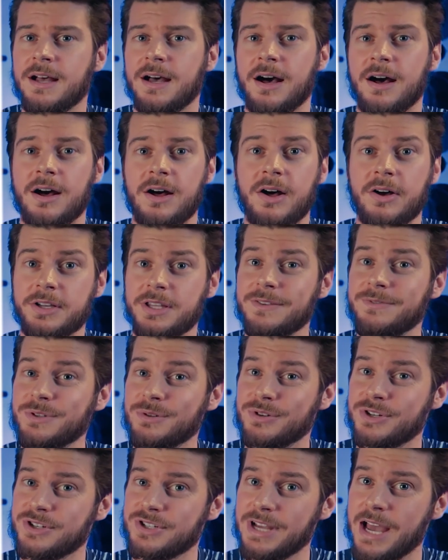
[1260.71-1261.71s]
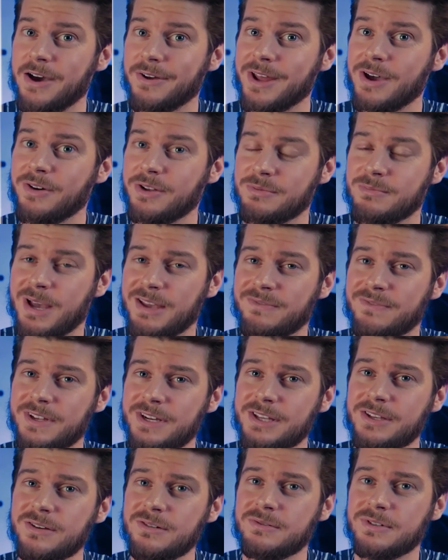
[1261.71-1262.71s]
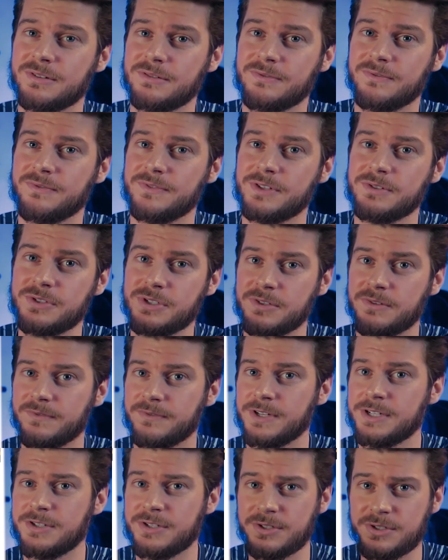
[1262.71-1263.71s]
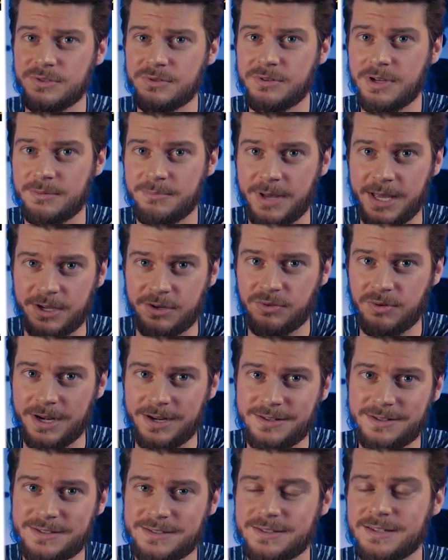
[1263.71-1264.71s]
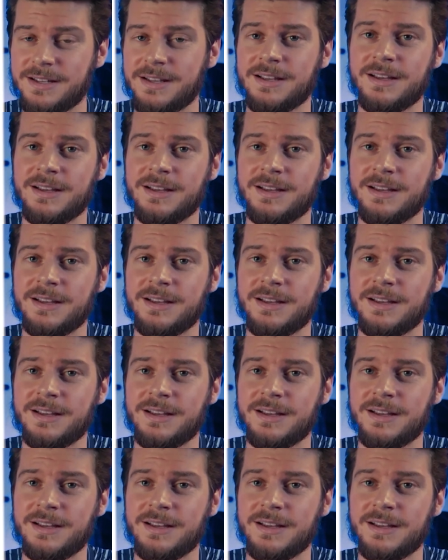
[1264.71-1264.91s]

I'll give you a shout out in my video and feature you on my credits.